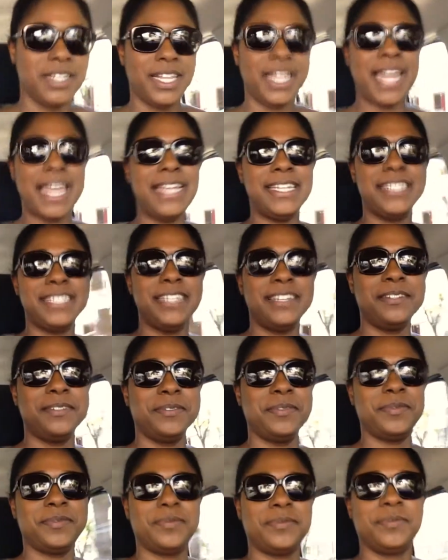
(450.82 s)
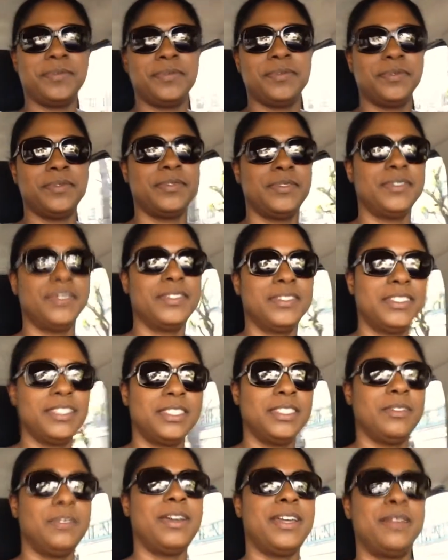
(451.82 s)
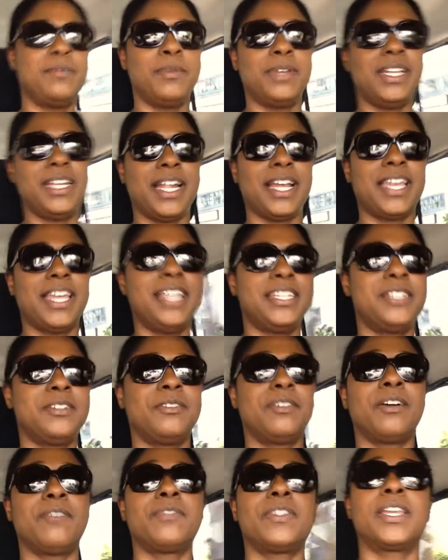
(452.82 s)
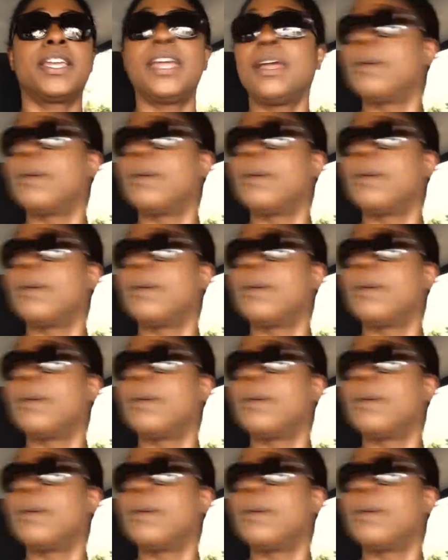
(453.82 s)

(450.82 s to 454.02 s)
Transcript: later. Wait a minute, I can't turn off the